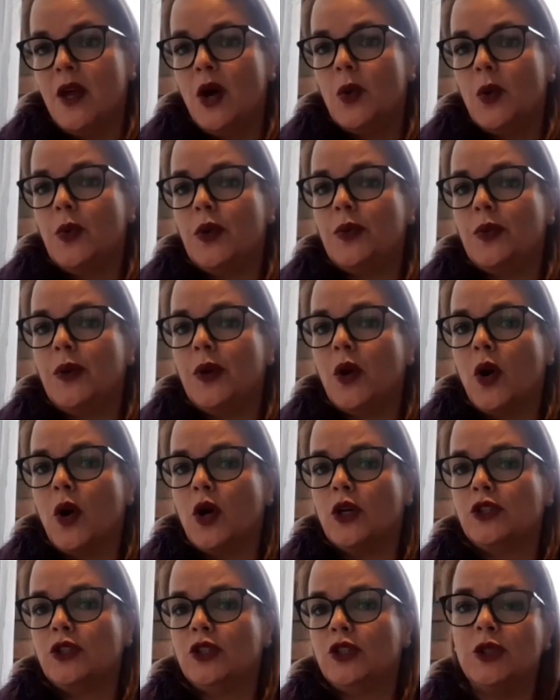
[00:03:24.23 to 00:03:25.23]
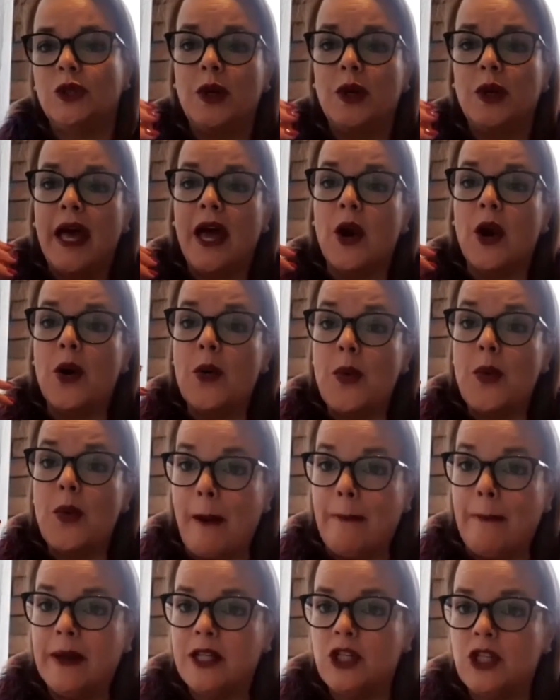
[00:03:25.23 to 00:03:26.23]
with regard to
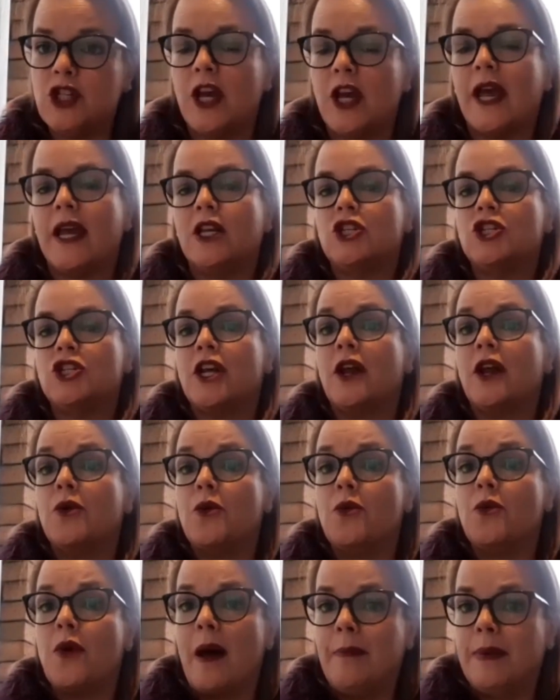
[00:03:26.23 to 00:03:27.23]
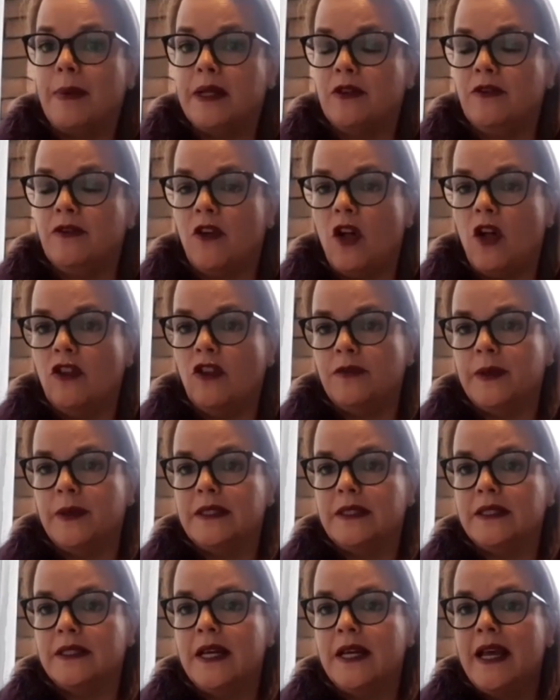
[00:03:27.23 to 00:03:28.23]
rapid change and rapid evolvement?